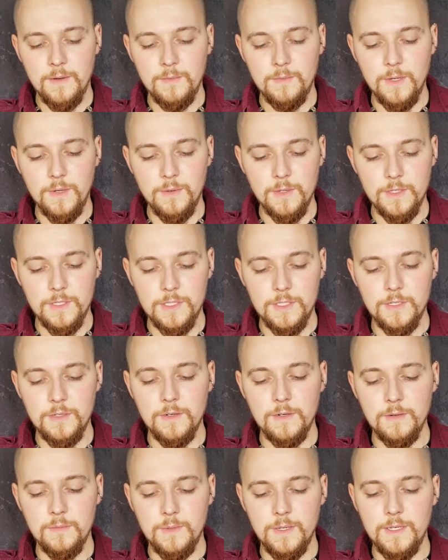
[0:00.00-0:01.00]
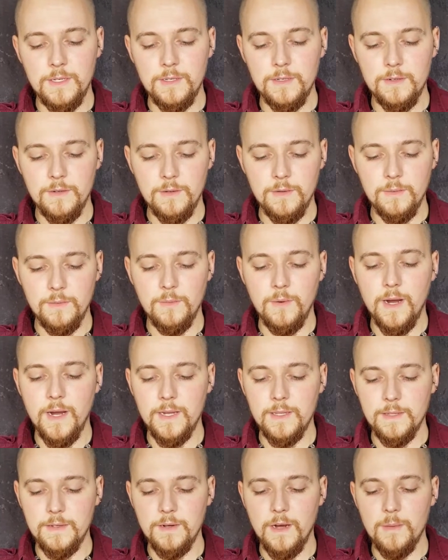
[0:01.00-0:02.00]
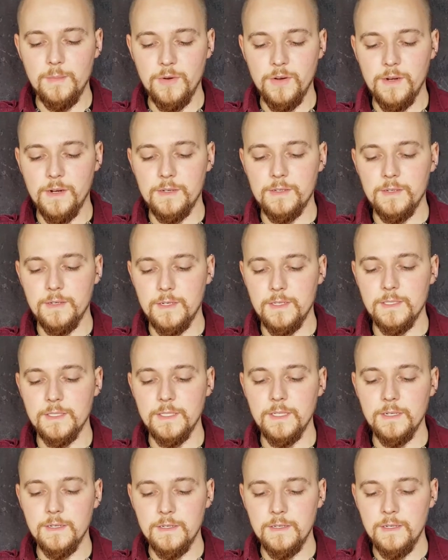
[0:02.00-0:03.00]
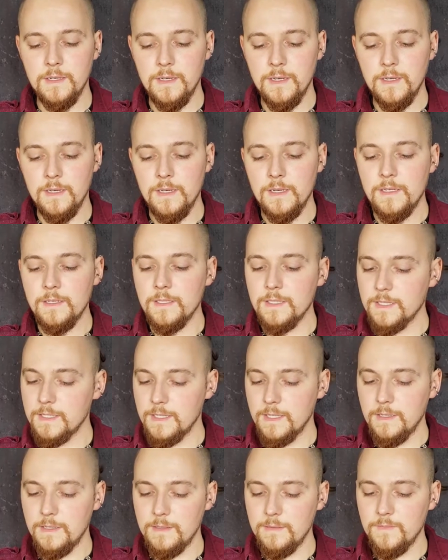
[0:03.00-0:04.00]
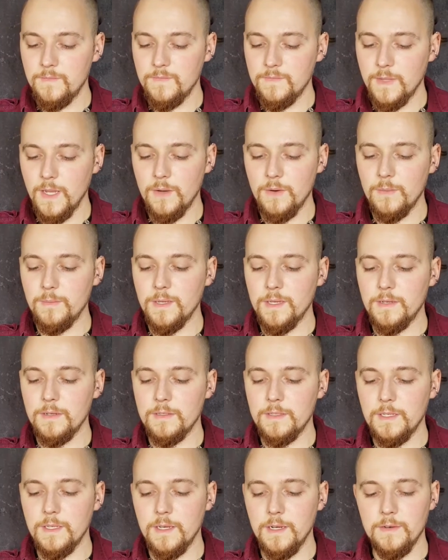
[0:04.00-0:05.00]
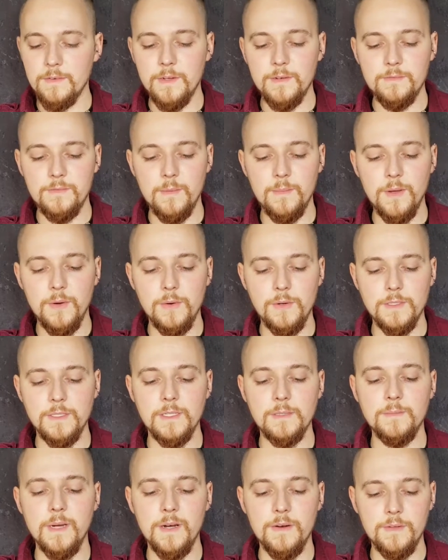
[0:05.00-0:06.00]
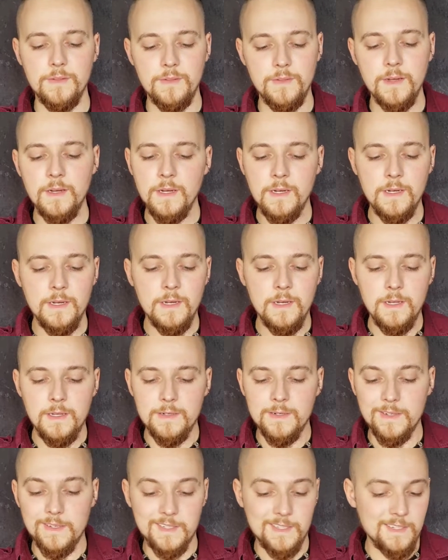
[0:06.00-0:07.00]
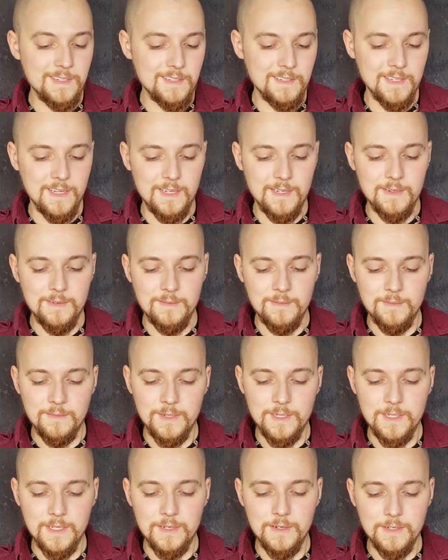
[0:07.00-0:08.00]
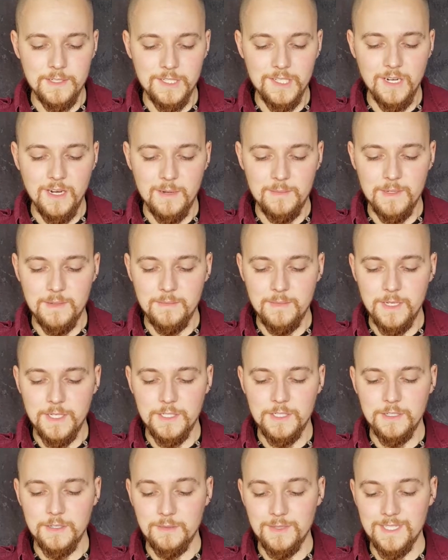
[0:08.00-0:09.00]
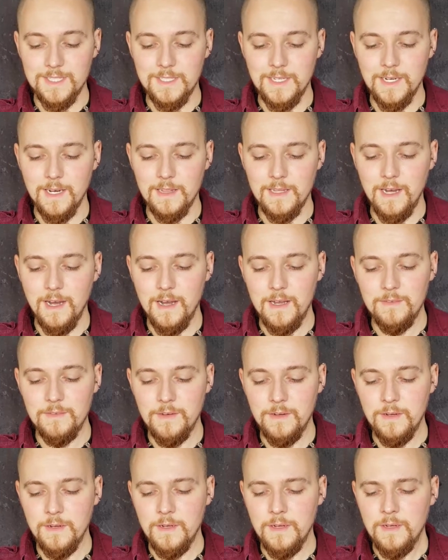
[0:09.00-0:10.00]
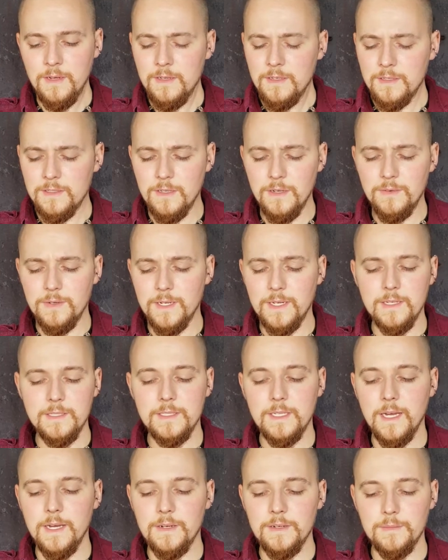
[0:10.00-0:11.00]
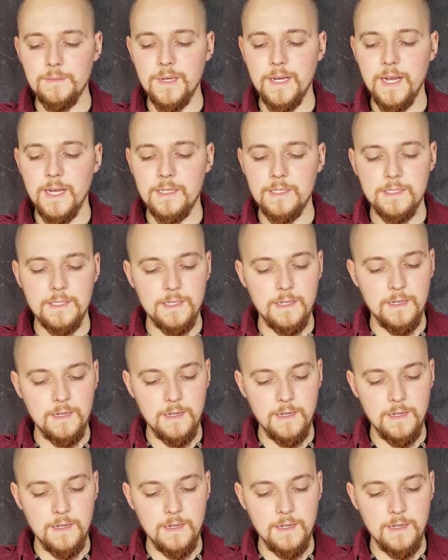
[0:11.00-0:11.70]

We were sure we knew why the operator took us here. Still, it would be good to hear it from the horse's mouth. Until then, we did our job and made sure we stayed alive. No one else had our backs.